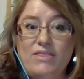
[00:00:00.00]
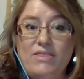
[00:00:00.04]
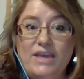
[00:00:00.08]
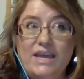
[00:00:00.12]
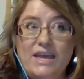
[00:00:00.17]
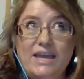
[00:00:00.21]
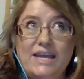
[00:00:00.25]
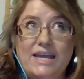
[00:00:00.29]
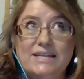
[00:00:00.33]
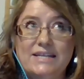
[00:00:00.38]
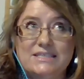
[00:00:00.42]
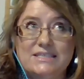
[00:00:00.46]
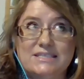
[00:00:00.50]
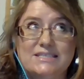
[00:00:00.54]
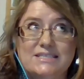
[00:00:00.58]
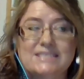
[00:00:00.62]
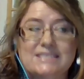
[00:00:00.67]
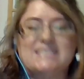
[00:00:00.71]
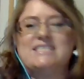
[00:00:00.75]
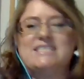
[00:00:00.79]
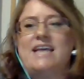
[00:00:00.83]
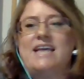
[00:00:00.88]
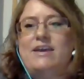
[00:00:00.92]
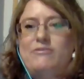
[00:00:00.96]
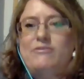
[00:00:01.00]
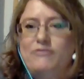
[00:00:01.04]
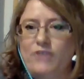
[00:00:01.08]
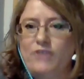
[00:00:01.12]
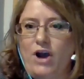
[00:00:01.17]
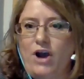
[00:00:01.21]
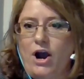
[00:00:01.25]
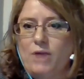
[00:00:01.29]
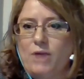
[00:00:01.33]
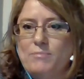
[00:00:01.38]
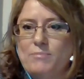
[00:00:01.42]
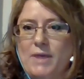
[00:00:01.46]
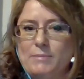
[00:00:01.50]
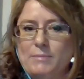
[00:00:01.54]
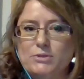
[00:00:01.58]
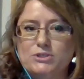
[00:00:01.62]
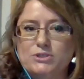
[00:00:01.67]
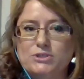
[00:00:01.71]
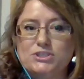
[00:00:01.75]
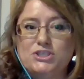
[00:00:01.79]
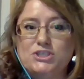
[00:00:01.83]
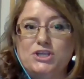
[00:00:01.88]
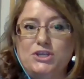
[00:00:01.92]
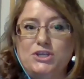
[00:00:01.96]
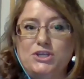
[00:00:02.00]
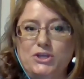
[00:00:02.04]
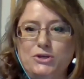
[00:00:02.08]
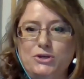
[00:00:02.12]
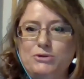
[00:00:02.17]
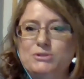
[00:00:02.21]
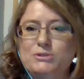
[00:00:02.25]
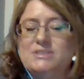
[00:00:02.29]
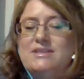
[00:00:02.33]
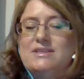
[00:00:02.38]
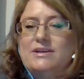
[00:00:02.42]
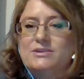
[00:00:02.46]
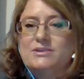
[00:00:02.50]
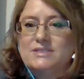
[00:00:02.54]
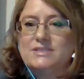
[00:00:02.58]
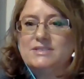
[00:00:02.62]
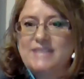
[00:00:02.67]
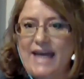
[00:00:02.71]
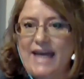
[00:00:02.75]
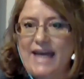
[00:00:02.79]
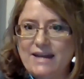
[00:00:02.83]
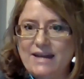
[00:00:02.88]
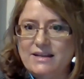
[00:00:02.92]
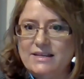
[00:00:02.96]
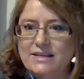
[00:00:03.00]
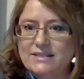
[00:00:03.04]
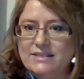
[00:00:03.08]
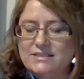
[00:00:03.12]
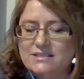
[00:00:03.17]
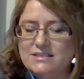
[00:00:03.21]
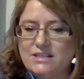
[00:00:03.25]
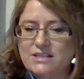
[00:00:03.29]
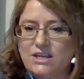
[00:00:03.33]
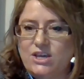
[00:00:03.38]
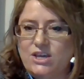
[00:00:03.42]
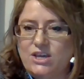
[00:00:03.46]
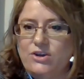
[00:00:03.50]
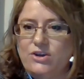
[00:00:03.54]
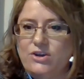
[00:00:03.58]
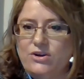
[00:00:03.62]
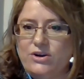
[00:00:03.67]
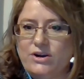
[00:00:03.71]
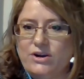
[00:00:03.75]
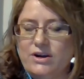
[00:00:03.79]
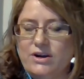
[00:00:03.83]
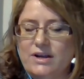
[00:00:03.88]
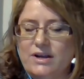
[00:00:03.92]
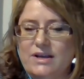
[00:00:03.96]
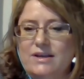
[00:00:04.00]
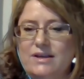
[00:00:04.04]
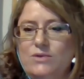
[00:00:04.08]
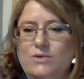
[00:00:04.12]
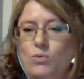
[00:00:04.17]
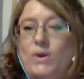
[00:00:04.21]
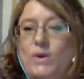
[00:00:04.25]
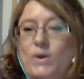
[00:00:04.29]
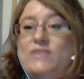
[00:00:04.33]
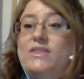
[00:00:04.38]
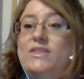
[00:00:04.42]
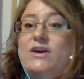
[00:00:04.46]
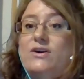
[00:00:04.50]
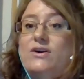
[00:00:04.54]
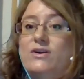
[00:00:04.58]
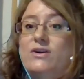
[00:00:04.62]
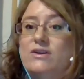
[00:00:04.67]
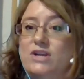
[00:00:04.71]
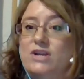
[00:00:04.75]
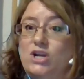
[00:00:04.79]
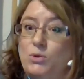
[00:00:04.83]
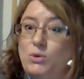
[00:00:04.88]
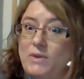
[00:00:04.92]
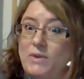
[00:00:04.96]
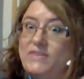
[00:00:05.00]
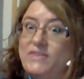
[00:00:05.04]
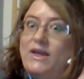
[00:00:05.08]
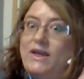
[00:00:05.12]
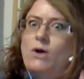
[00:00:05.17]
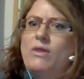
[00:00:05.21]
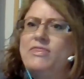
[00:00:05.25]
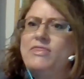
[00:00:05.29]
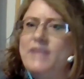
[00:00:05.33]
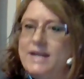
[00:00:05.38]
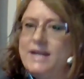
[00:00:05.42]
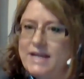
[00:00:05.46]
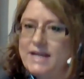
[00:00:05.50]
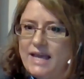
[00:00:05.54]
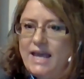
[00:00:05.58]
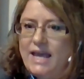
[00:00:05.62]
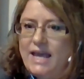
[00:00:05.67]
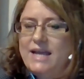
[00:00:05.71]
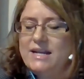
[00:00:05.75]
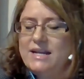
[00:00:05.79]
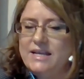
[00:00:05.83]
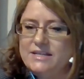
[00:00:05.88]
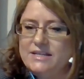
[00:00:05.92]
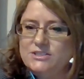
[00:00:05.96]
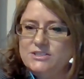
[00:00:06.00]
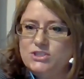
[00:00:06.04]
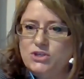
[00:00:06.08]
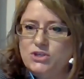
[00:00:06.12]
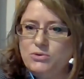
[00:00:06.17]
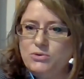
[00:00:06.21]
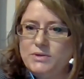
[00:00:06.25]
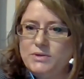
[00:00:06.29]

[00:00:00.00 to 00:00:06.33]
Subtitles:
it's safe for our members to use, their data is secure when when they authenticate into